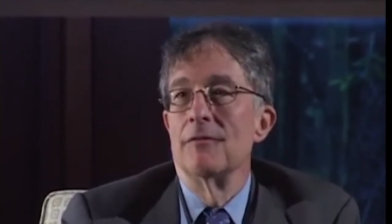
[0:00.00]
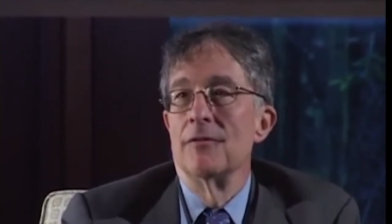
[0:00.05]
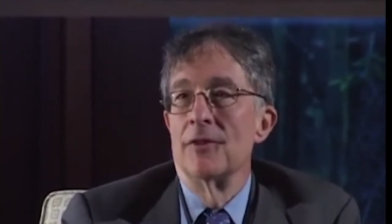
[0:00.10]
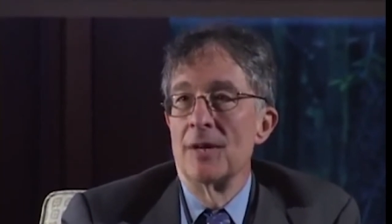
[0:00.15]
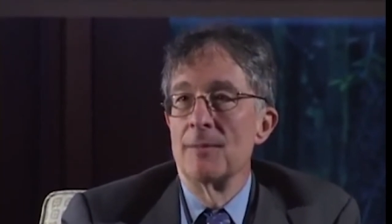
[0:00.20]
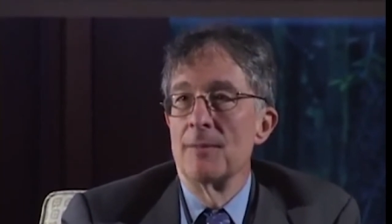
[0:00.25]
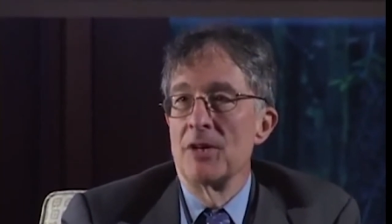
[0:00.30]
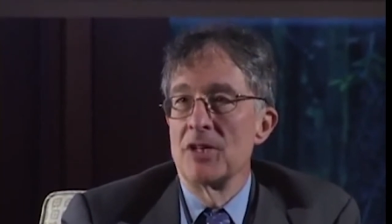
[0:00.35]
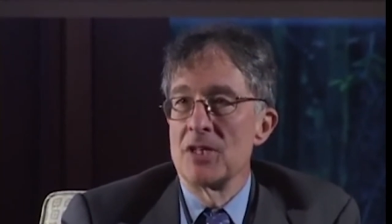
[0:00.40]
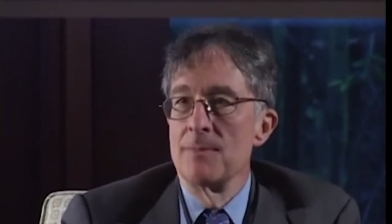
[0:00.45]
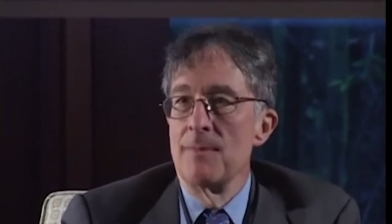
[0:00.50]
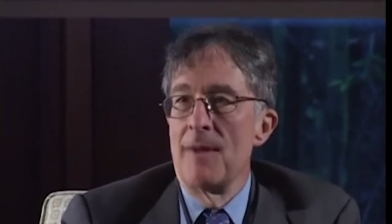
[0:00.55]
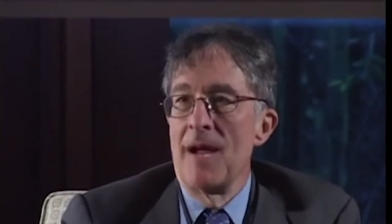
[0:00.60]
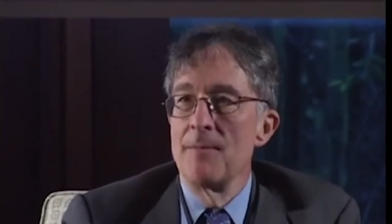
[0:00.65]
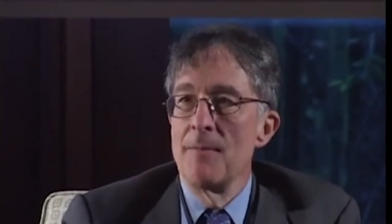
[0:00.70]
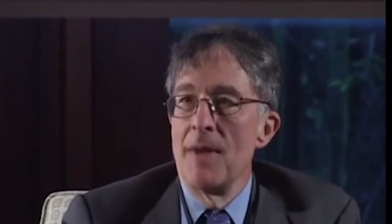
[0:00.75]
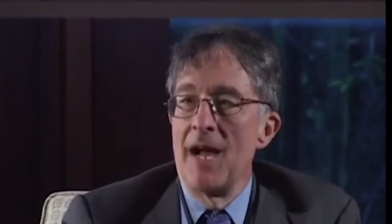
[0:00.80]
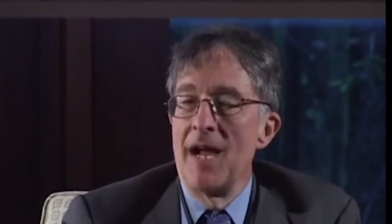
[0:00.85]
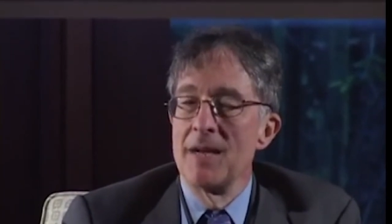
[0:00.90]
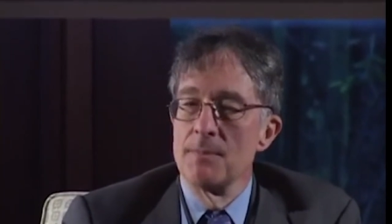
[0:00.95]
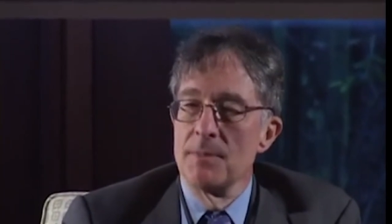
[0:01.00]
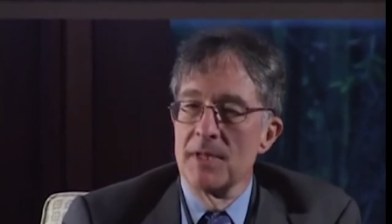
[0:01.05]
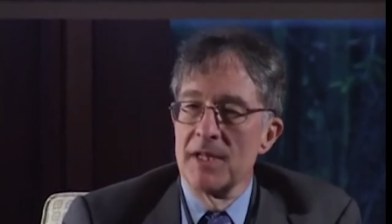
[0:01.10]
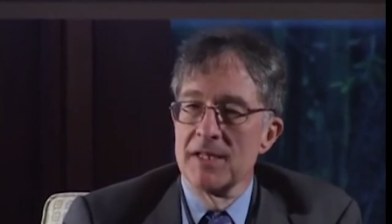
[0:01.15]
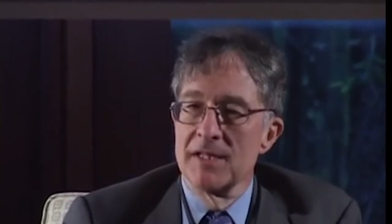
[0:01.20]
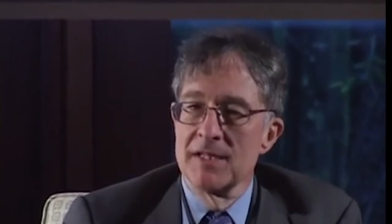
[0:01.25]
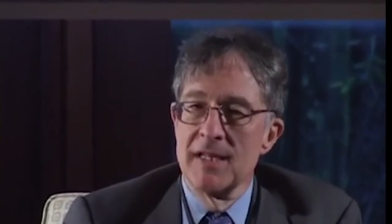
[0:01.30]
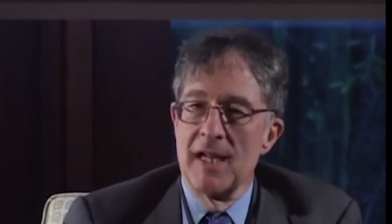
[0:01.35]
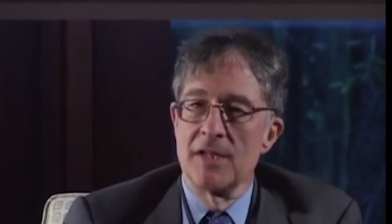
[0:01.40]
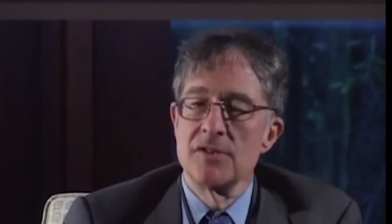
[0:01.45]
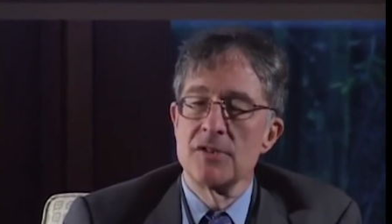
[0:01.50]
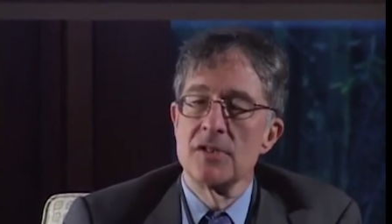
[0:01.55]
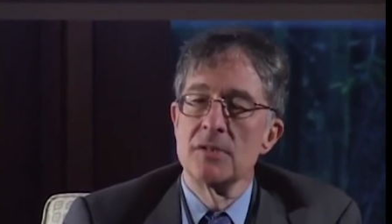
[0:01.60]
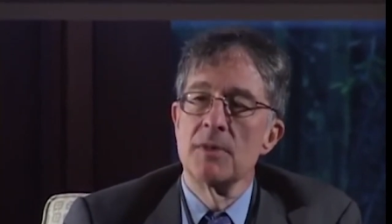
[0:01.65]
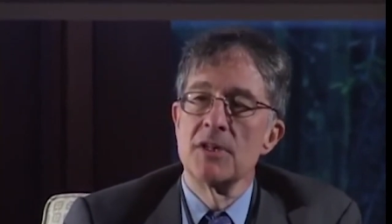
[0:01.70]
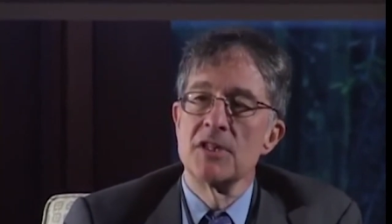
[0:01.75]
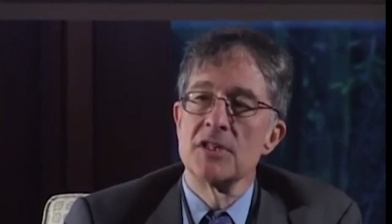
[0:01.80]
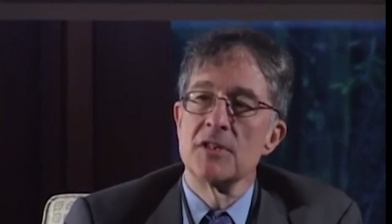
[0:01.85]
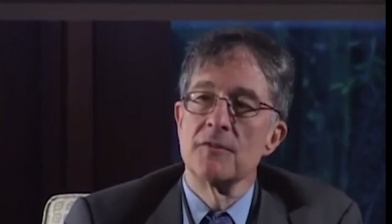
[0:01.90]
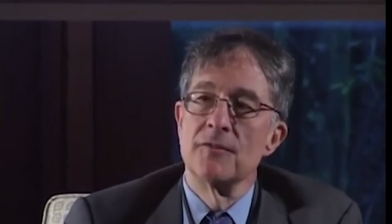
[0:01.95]
very much in my mind, but it's not
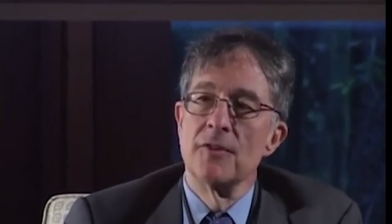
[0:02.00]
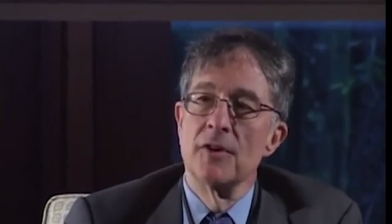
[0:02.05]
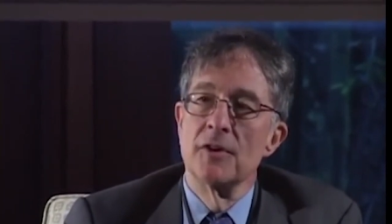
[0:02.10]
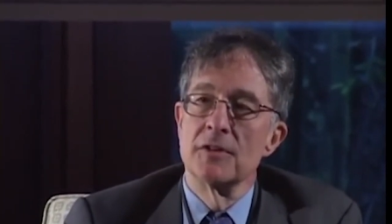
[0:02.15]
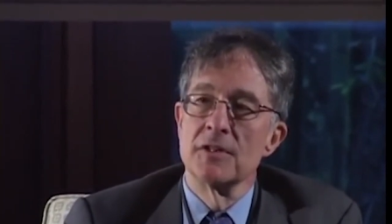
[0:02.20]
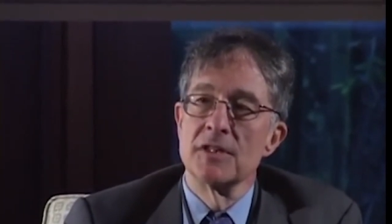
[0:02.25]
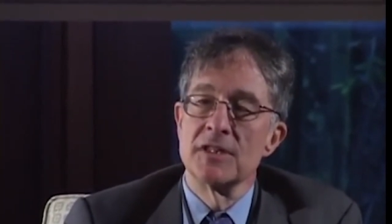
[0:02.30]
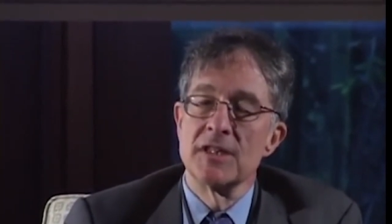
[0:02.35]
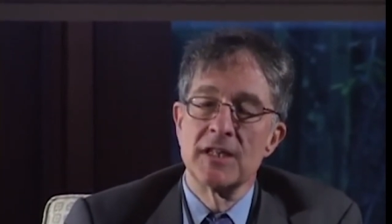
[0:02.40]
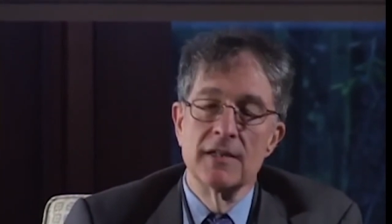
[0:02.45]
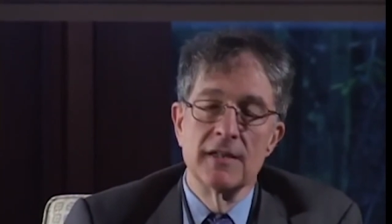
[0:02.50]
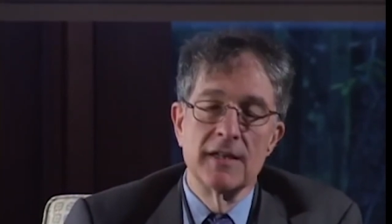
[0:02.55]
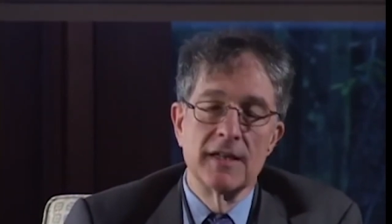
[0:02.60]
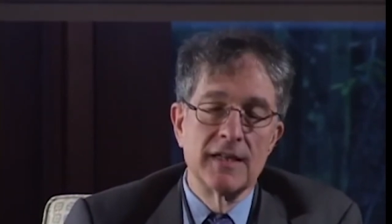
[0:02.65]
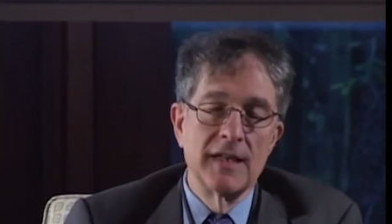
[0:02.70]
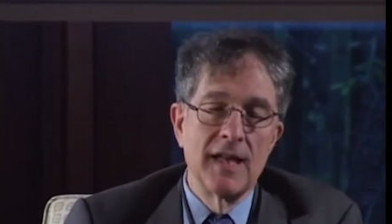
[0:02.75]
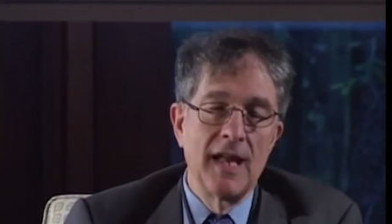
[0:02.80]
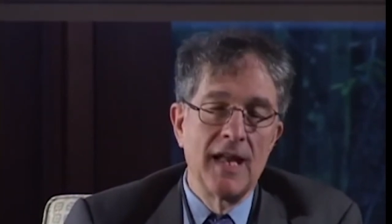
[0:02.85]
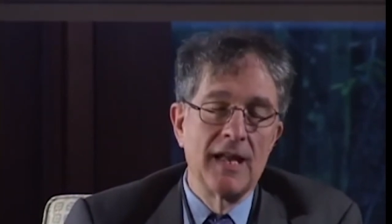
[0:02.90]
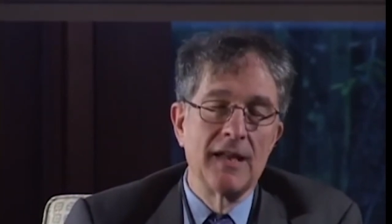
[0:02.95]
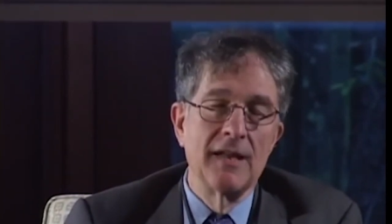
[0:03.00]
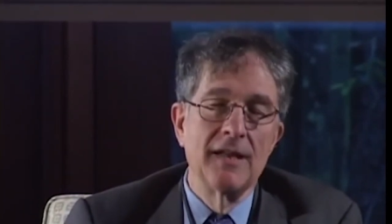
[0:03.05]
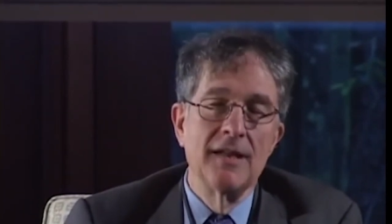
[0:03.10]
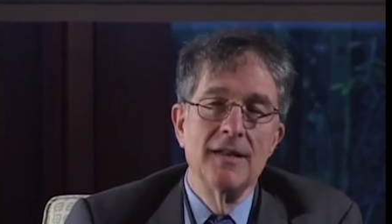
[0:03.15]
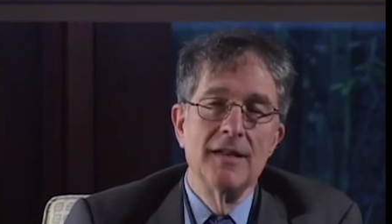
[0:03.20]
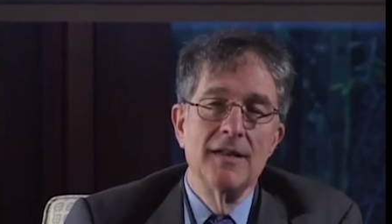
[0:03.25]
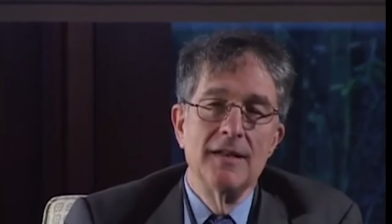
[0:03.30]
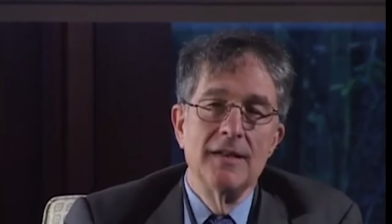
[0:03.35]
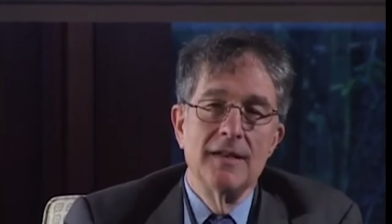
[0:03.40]
so much the focus here today,